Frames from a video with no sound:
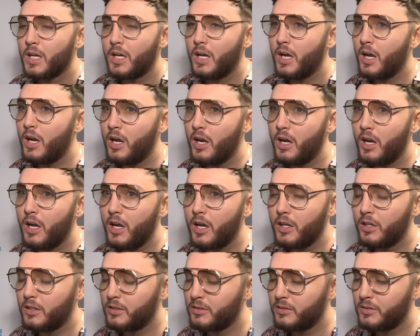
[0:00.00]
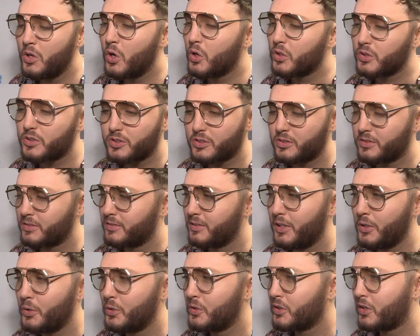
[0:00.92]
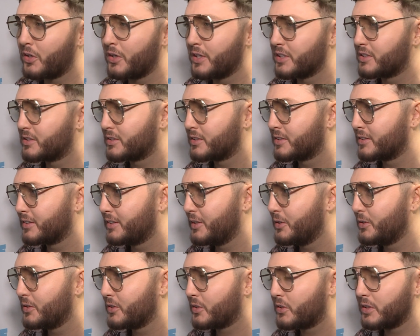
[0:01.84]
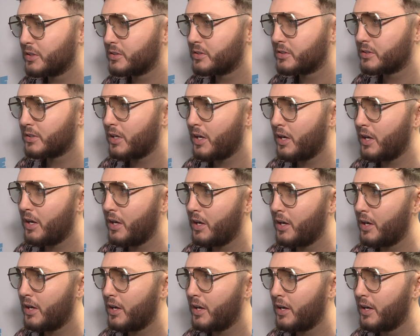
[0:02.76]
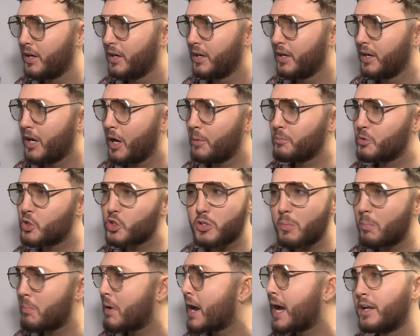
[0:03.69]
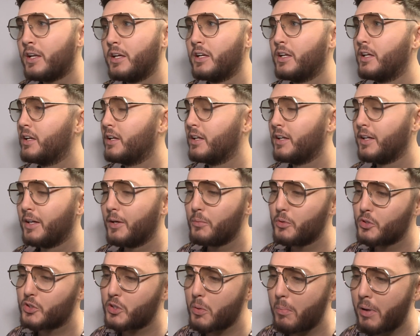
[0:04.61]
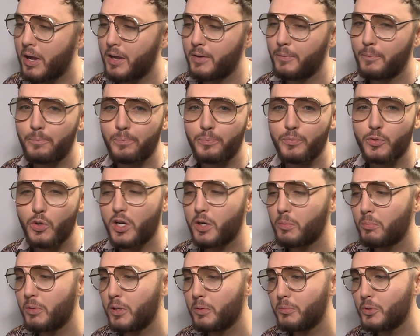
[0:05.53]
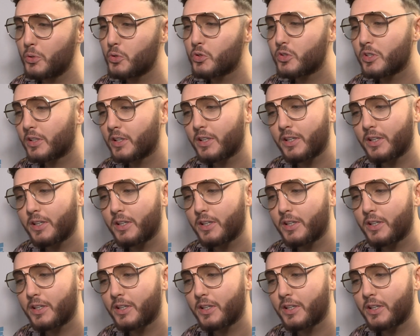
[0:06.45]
Uh, nuts, ludicrous, ludicrous. Uh, I'm just a man, just a man trying to make music.